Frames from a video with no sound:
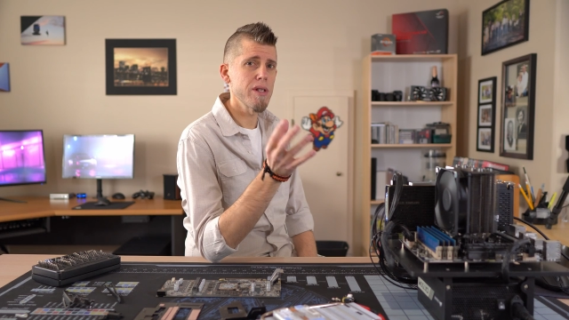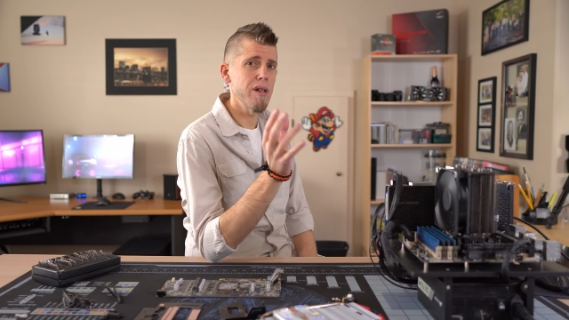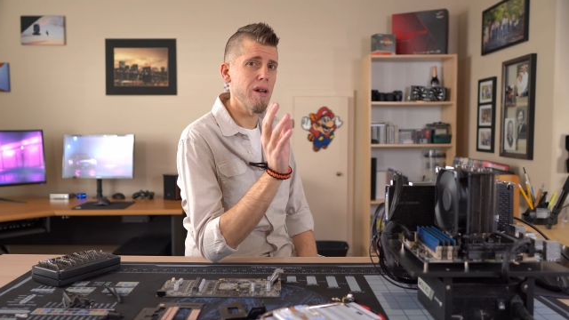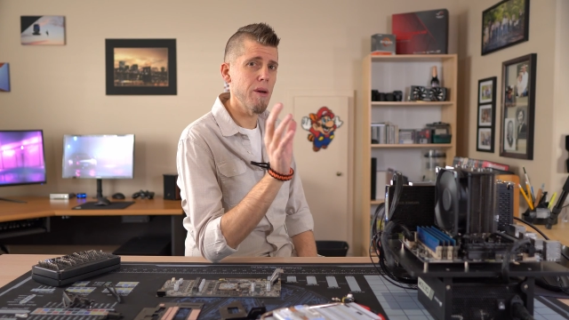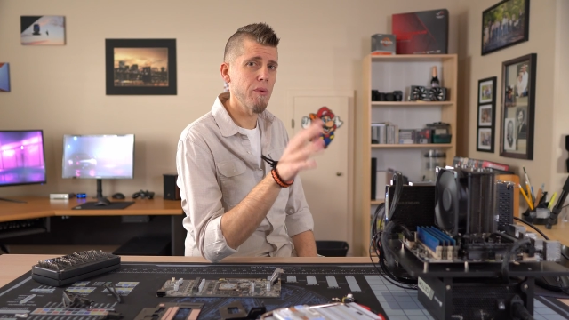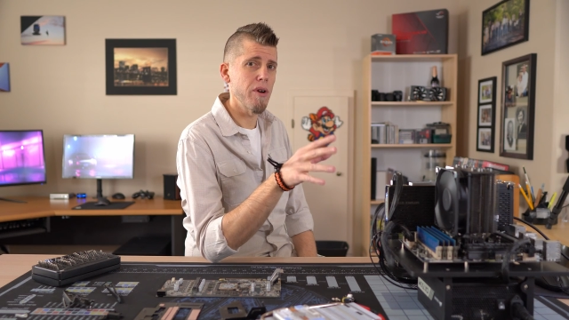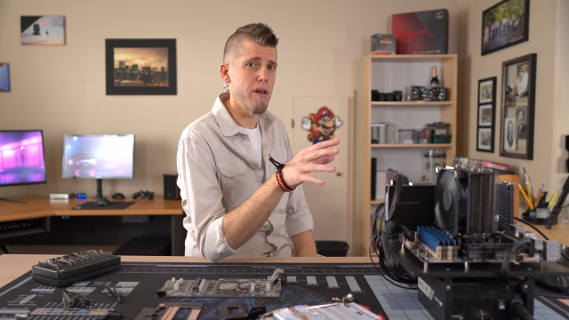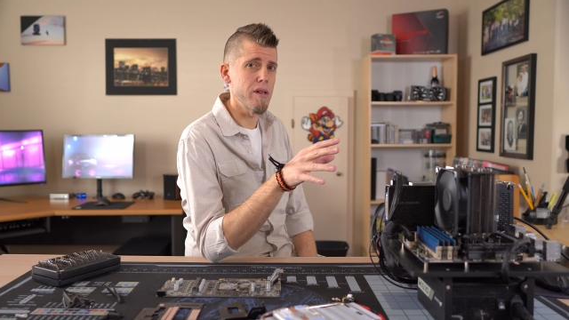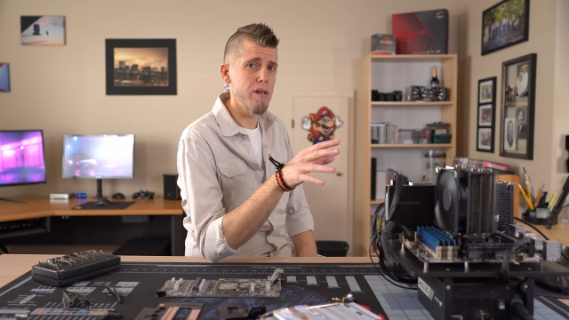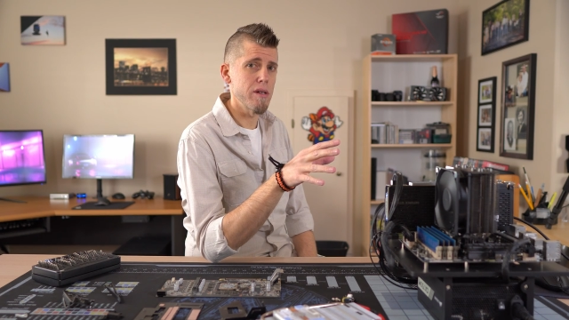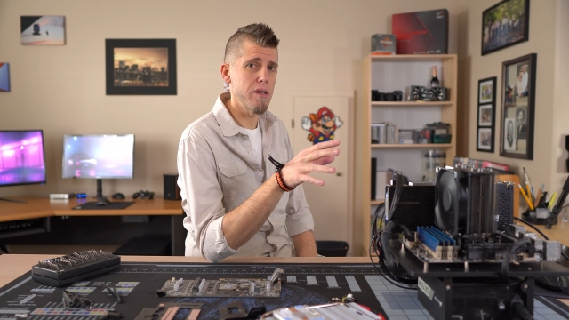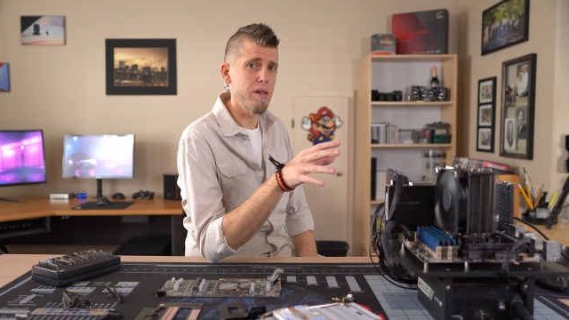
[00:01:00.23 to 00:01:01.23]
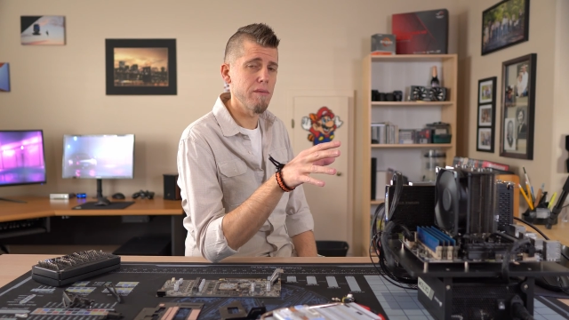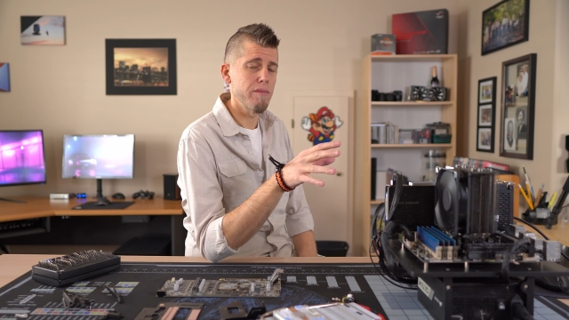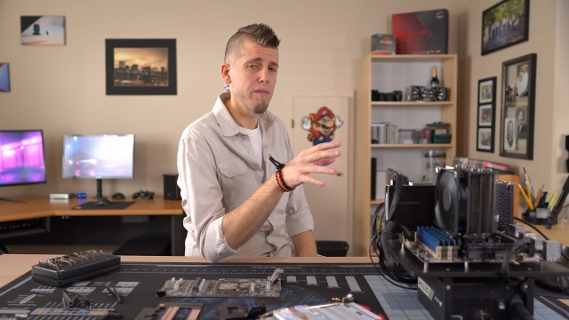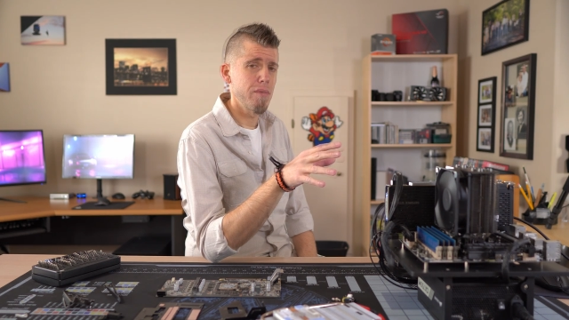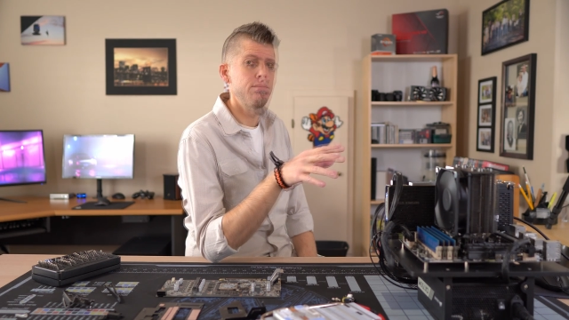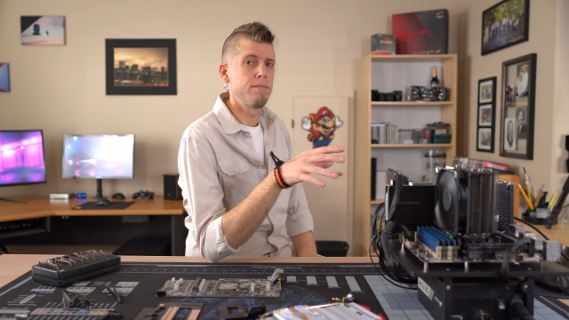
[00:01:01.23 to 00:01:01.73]
10 upgrade assistant.
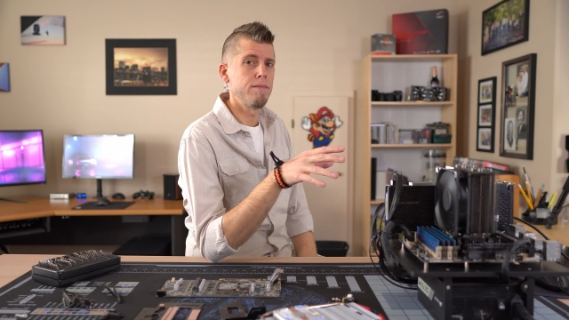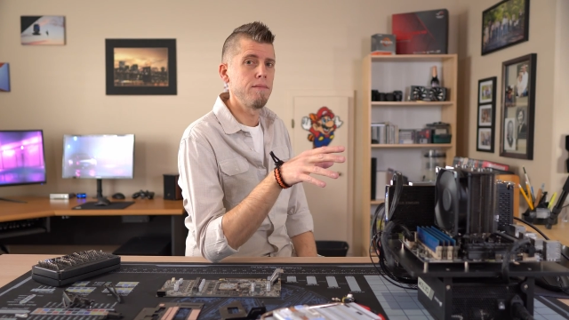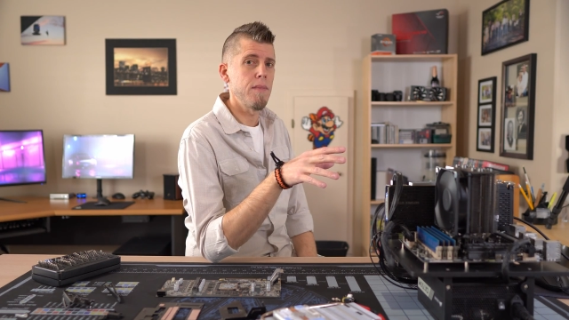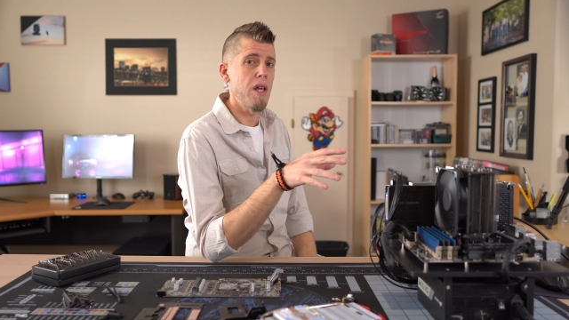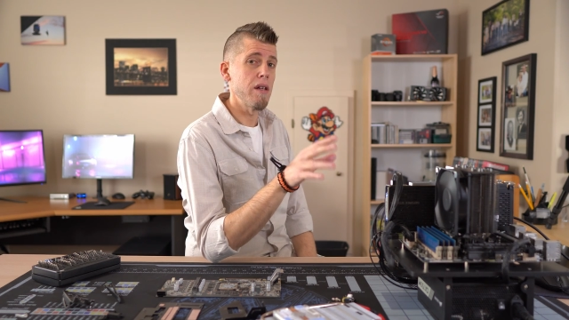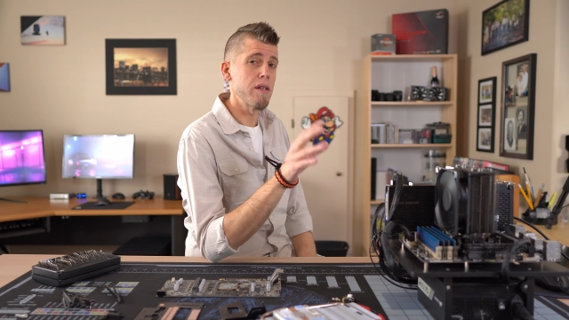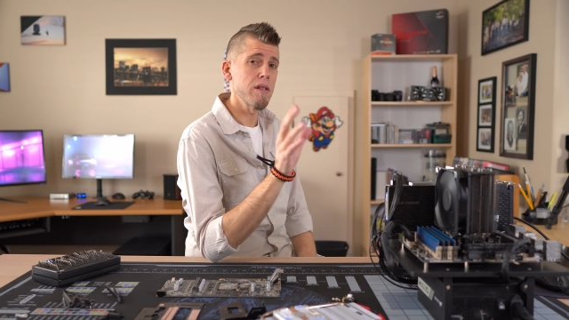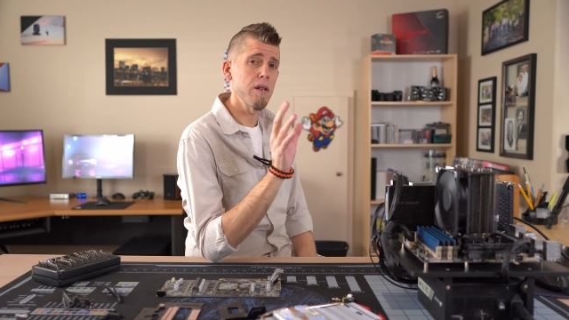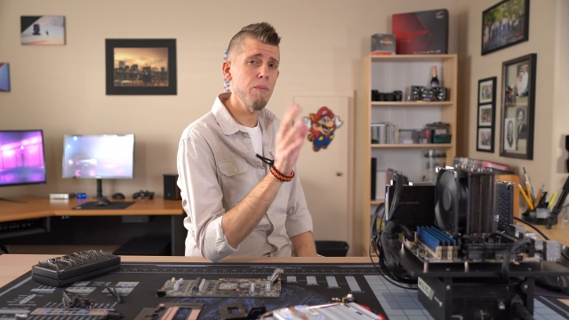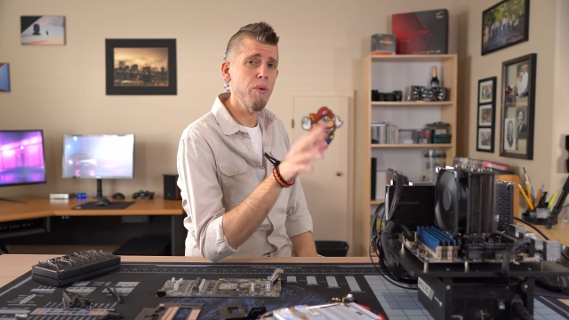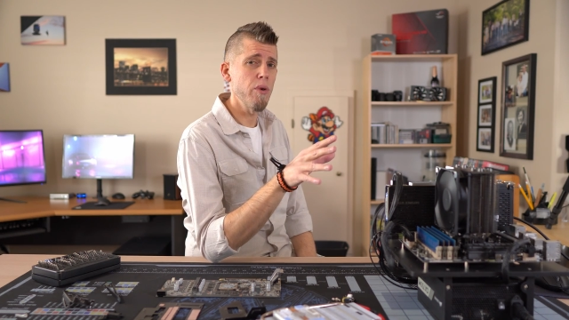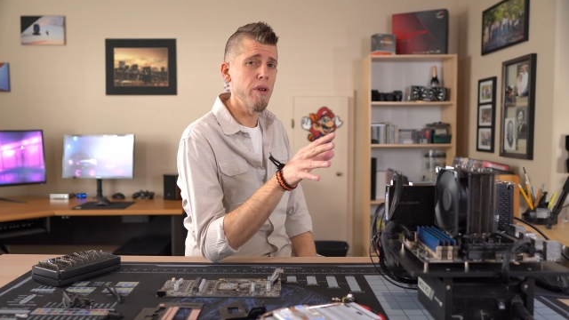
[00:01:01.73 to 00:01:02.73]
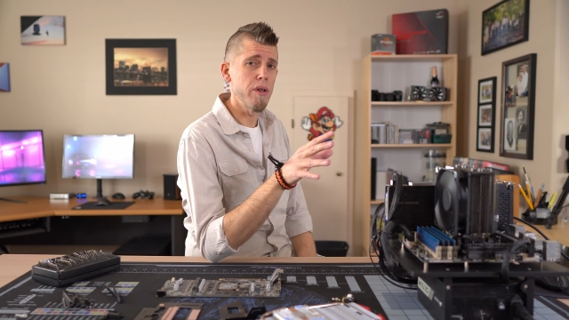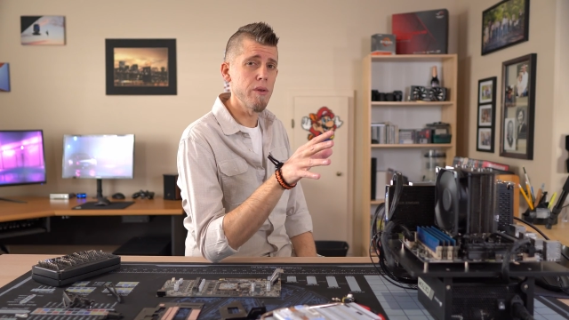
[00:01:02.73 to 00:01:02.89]
At some point,